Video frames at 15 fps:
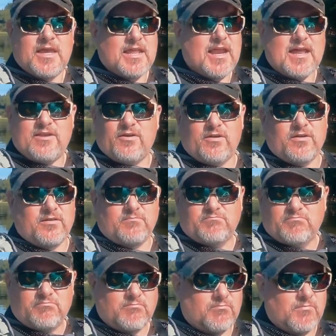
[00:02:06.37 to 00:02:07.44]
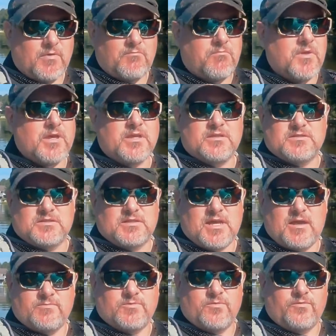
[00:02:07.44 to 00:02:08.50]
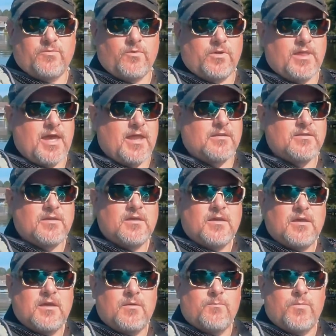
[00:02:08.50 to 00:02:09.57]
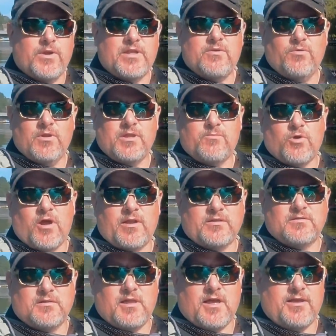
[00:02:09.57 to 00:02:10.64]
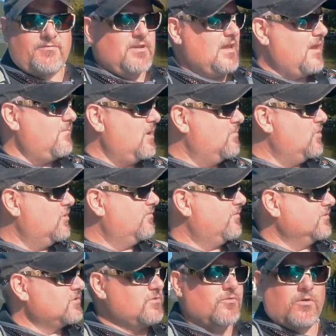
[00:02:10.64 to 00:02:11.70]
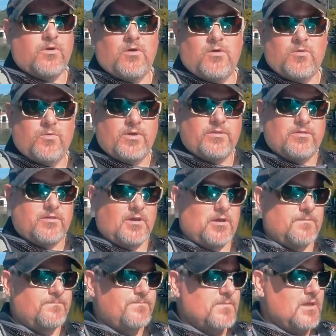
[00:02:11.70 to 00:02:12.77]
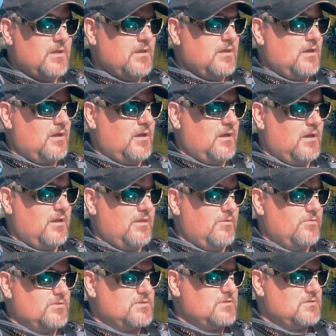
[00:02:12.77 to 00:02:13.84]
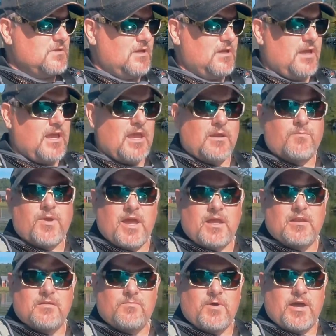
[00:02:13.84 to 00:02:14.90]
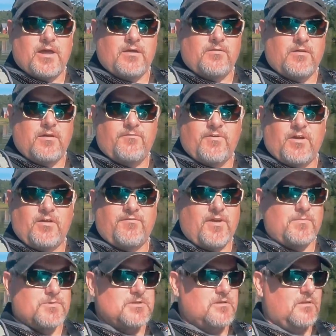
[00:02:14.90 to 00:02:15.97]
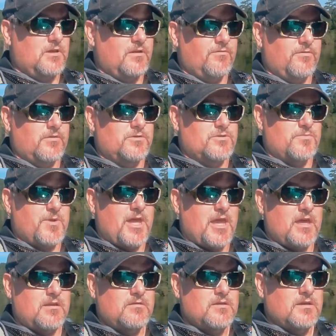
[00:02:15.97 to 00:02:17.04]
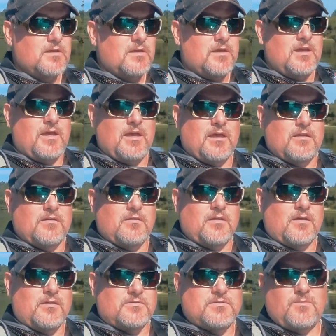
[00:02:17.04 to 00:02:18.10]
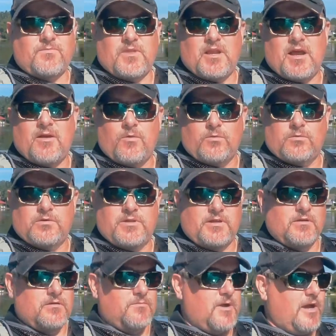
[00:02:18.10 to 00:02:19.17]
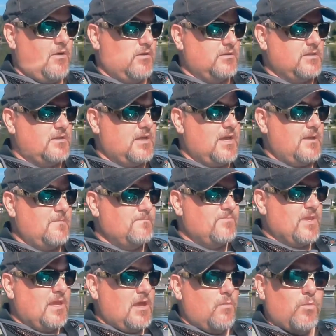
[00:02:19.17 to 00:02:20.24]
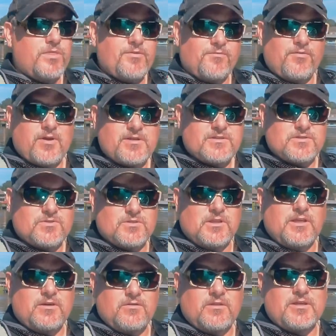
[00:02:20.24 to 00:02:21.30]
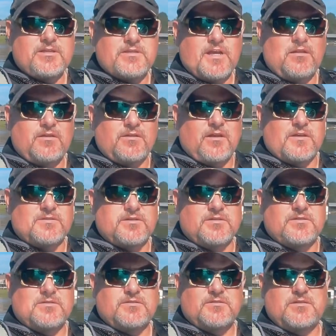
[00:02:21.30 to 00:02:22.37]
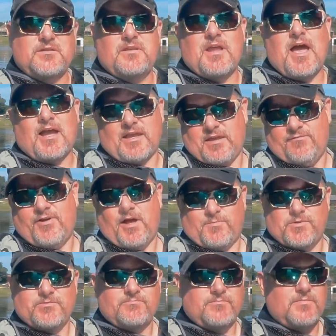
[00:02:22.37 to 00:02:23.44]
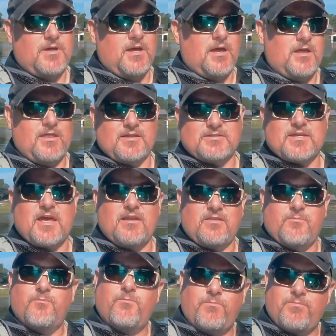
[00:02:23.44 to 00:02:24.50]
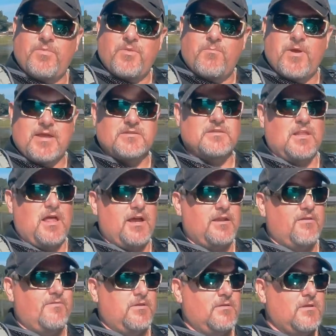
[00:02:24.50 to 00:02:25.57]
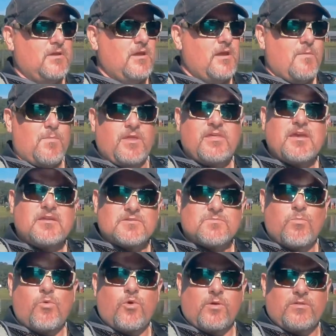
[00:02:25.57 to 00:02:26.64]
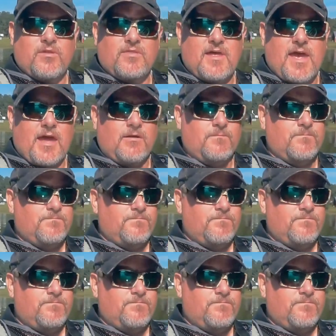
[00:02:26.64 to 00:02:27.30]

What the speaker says: And I'd heard it millions of times before that, but he really brought it to life. He gave me a beautiful scroll with that was hand-painted by a very famous calligrapher in Japan, and it's something that I hold dear to my heart today. And what the phrase is literally telling us is to not give up. That's kind of the baseline of it. But I think it's more than that.